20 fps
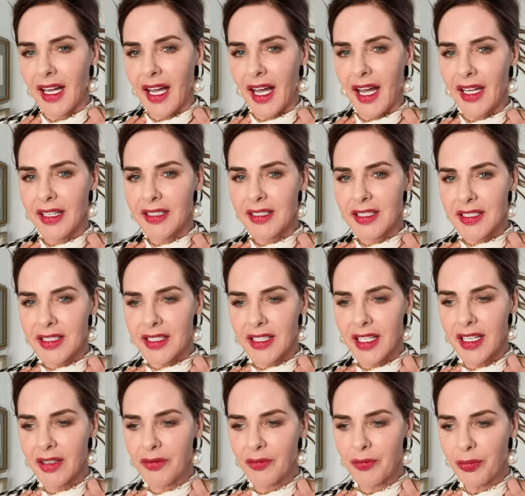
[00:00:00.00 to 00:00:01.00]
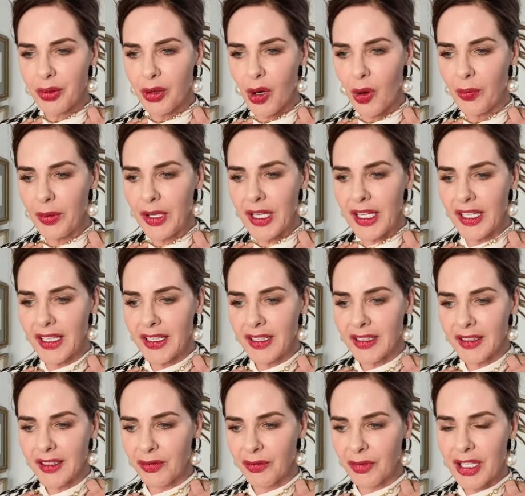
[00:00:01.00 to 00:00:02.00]
And it probably
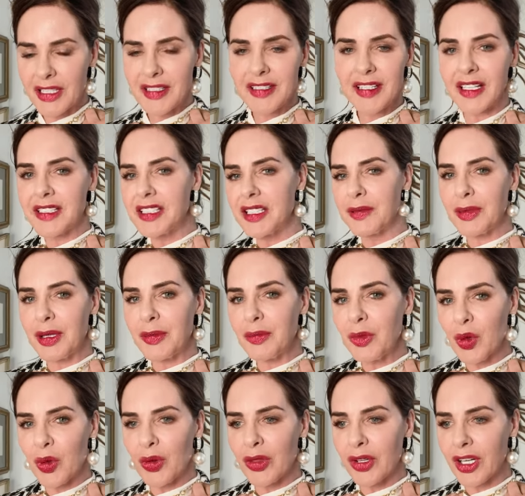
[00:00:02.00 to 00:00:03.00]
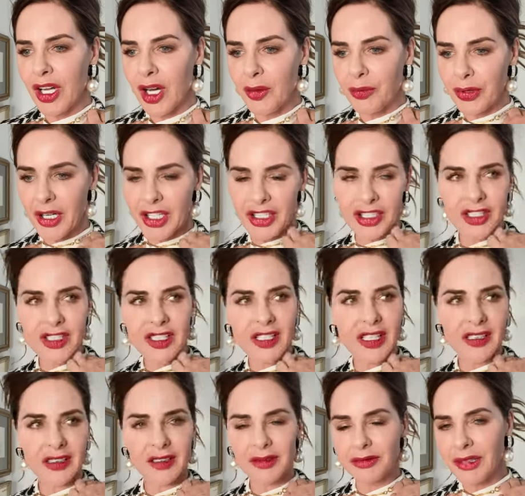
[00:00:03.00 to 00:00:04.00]
excited me more than her precious
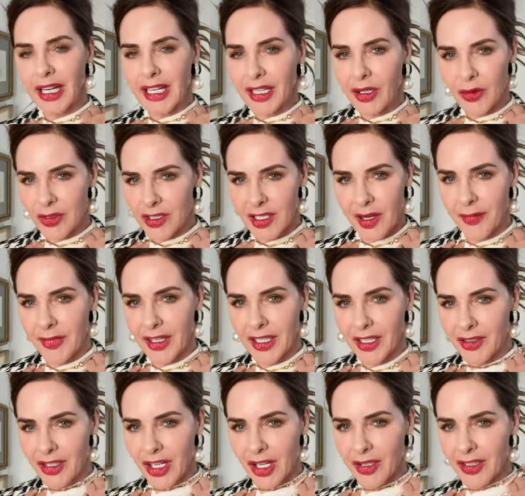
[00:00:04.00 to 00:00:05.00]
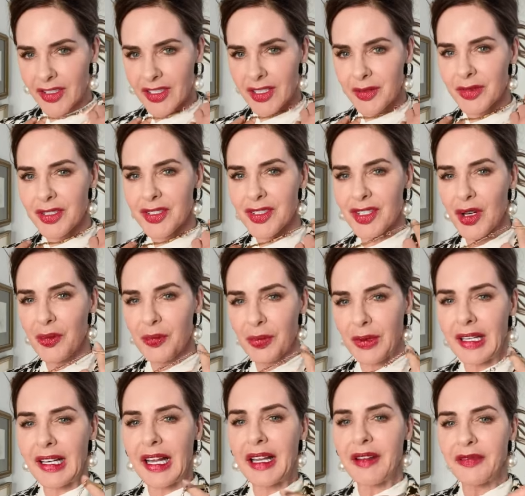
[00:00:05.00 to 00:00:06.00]
little ring or something, you know, because it was so
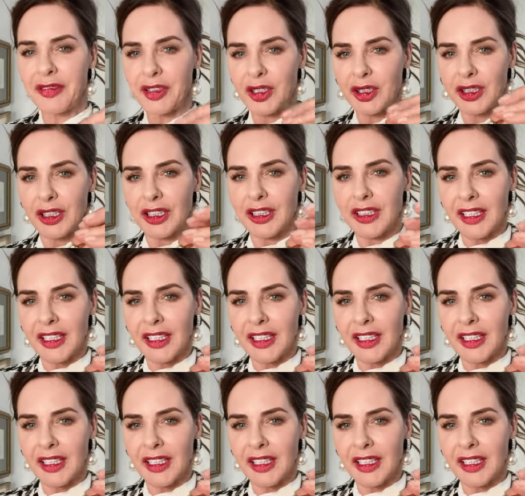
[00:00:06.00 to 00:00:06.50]
playful.